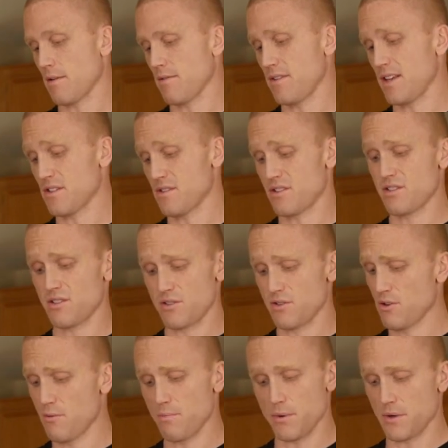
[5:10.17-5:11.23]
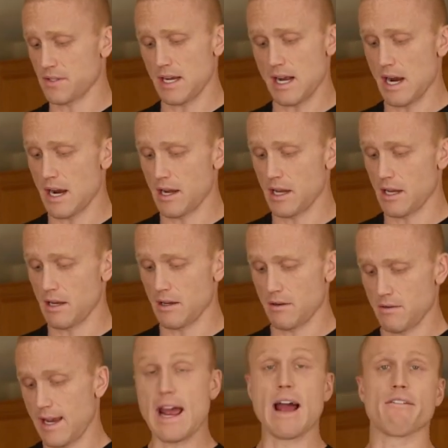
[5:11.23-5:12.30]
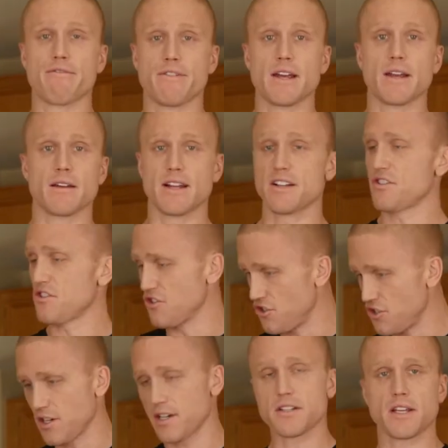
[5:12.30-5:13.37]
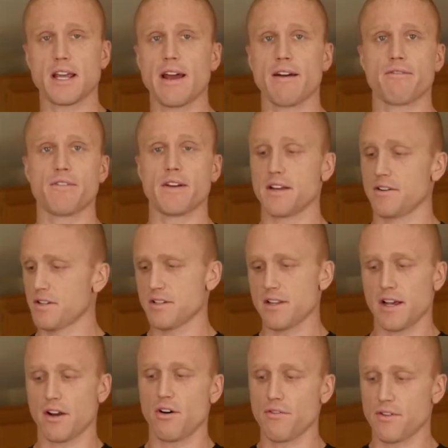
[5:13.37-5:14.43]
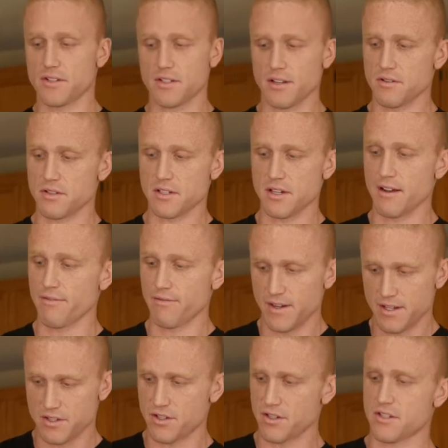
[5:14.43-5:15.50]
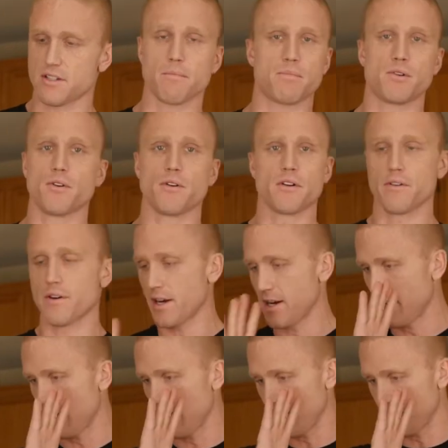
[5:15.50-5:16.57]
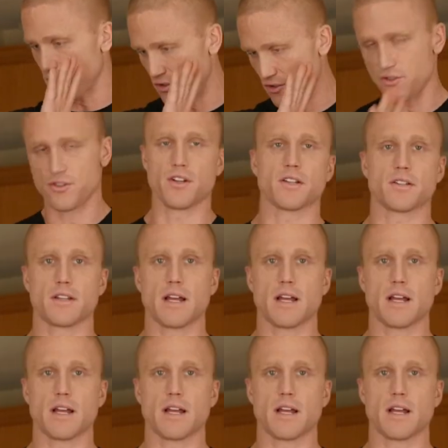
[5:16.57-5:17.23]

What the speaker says: these super tiny caffeine. It's just caffeine, just like all this other stuff. It's just a pure ingredient. It's just